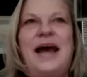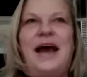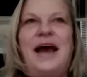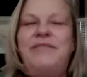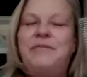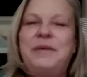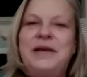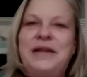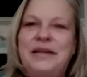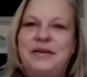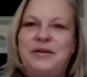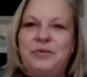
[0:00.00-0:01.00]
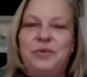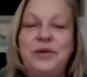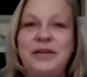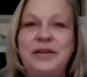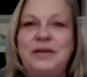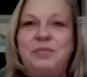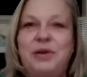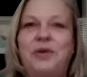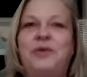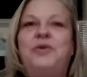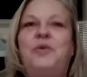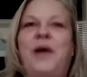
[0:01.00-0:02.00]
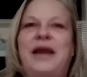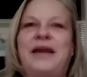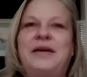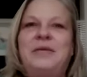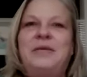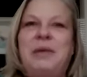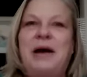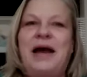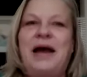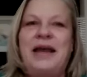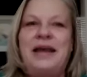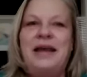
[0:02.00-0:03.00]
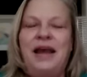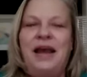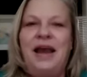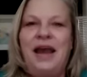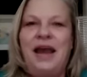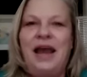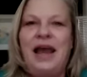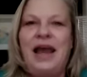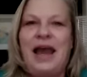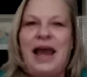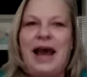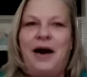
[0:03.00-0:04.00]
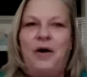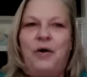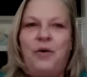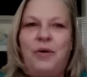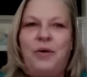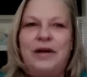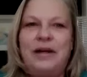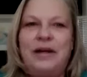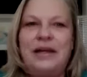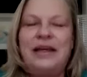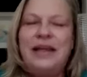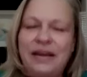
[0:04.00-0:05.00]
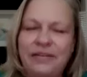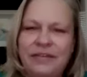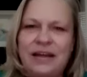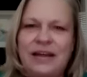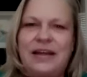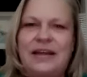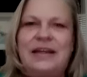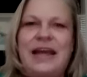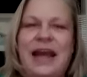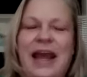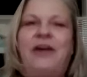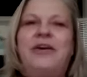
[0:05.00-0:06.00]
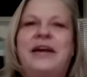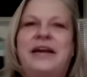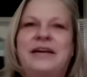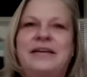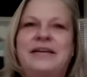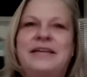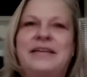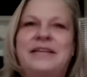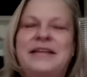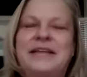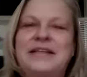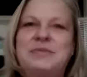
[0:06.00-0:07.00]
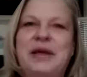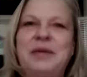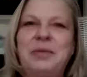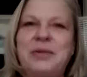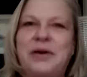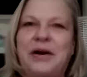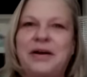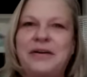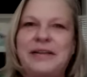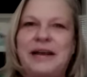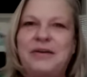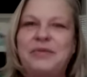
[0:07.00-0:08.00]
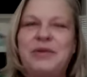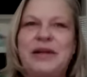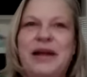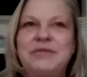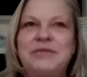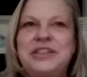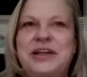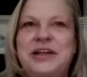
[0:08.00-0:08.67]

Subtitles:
I've been really blown away by how giving and caring these people are. Like when I was